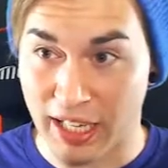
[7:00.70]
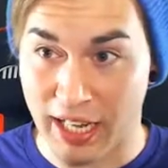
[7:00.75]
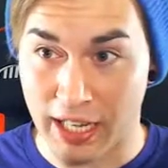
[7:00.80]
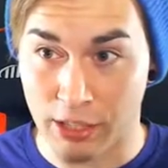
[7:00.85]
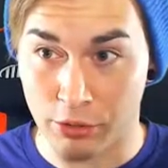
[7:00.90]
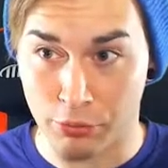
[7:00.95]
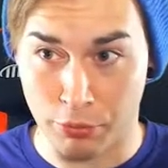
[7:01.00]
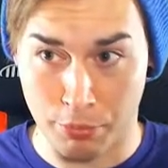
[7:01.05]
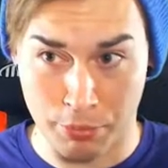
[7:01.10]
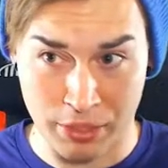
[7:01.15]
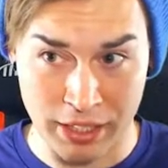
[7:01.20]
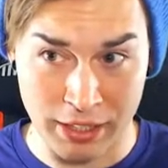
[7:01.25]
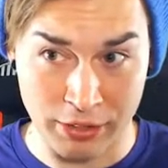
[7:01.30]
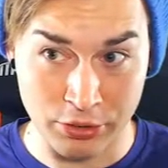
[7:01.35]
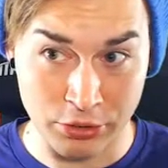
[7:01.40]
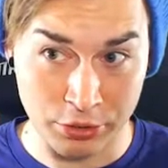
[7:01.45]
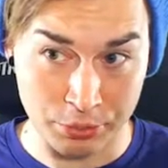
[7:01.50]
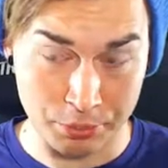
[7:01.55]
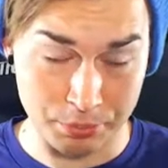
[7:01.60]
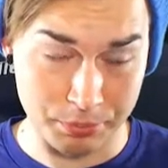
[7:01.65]
from
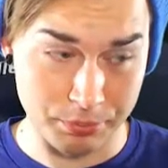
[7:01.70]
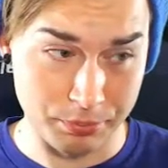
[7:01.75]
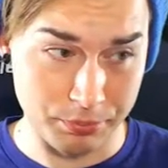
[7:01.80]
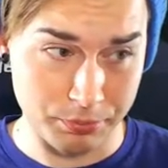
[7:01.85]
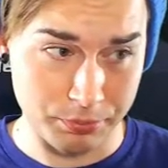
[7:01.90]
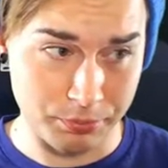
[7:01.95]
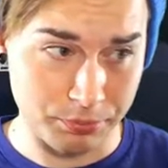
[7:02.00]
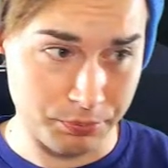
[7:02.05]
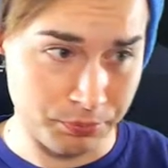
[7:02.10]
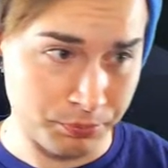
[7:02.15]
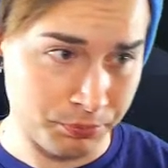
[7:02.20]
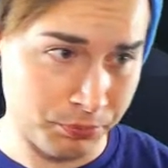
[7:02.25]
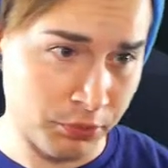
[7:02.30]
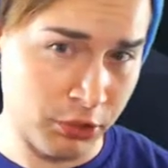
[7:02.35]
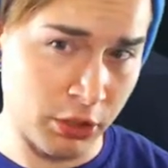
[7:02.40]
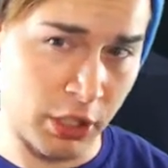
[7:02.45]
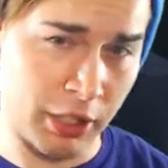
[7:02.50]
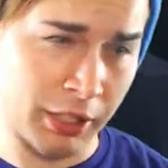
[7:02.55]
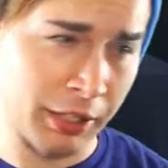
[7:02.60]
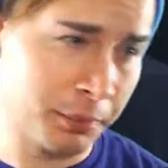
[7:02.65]
this.
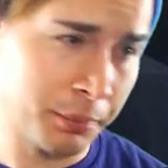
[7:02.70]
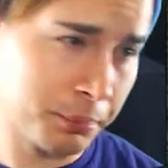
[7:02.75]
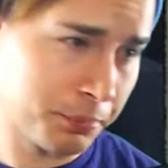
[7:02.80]
Sorry.